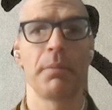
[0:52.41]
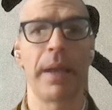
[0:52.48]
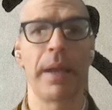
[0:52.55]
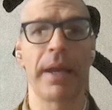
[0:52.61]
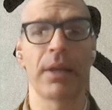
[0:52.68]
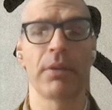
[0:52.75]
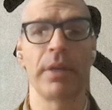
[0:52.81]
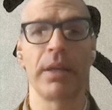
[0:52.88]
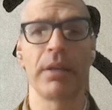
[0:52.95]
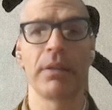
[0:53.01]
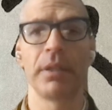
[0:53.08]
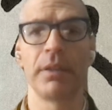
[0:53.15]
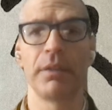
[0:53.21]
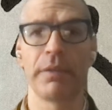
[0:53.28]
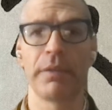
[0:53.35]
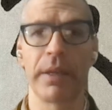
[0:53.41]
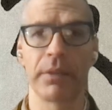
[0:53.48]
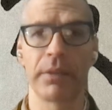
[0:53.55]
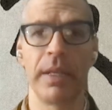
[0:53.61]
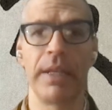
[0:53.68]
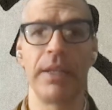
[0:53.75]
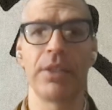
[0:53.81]
background and
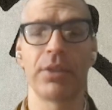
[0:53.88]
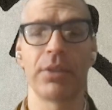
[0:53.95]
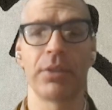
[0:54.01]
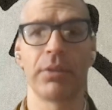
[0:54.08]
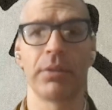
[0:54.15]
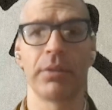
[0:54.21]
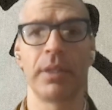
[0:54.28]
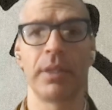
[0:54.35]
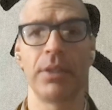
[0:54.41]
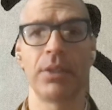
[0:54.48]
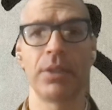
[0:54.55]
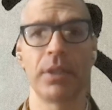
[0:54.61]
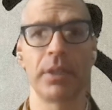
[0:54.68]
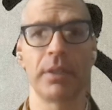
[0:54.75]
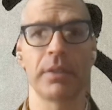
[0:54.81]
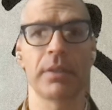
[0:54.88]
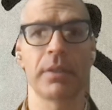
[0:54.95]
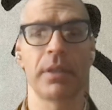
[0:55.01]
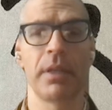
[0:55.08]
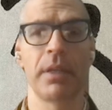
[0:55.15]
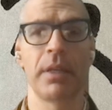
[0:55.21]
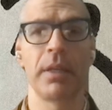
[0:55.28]
foundational teachings
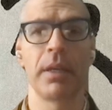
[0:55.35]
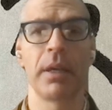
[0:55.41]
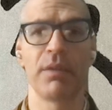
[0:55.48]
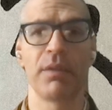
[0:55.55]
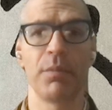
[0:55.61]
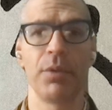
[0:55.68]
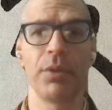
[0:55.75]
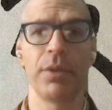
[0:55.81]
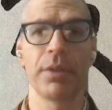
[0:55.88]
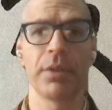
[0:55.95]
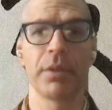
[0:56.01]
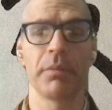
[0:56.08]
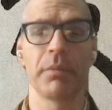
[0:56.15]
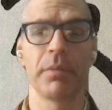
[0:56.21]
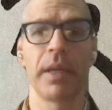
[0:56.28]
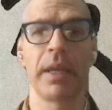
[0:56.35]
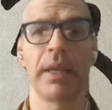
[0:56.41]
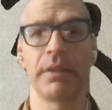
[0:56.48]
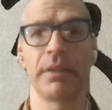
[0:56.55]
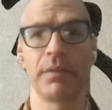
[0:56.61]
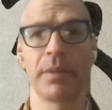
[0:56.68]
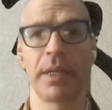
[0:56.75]
of Buddhism
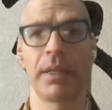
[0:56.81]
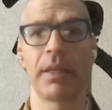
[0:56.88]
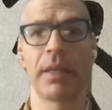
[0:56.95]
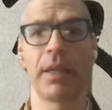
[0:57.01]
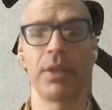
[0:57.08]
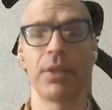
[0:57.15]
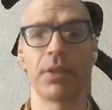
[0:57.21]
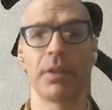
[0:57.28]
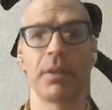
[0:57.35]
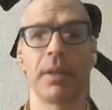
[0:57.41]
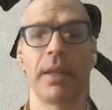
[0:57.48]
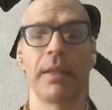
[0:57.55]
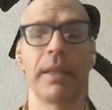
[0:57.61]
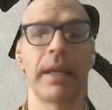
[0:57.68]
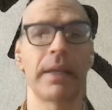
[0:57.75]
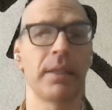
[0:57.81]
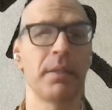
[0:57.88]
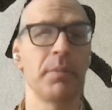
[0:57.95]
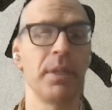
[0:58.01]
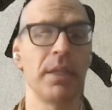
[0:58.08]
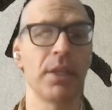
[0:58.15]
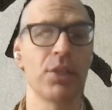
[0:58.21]
and of meditation, and that
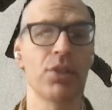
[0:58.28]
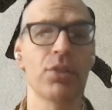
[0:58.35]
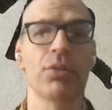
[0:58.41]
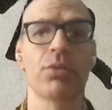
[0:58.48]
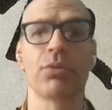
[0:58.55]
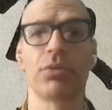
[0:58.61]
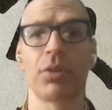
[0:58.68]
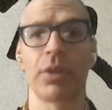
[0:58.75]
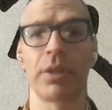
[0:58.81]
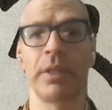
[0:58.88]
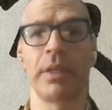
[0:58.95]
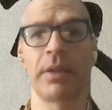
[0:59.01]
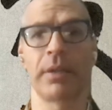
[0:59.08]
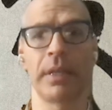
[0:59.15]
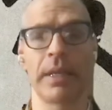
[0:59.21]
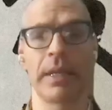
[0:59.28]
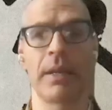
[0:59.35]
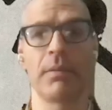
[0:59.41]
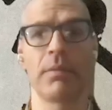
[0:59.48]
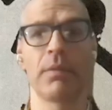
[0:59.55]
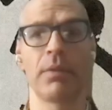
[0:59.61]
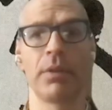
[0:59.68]
can be extraordinarily
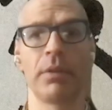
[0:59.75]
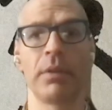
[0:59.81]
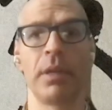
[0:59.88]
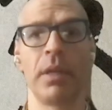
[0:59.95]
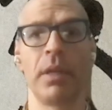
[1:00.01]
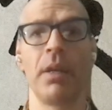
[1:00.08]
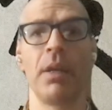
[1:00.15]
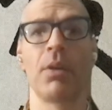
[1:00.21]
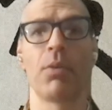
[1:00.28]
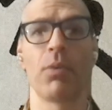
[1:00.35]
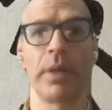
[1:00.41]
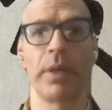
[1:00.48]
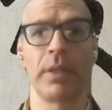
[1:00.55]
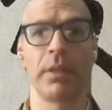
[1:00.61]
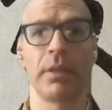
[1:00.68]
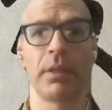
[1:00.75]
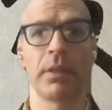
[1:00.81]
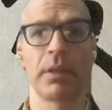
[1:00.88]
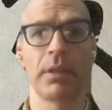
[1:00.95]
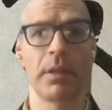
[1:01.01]
helpful when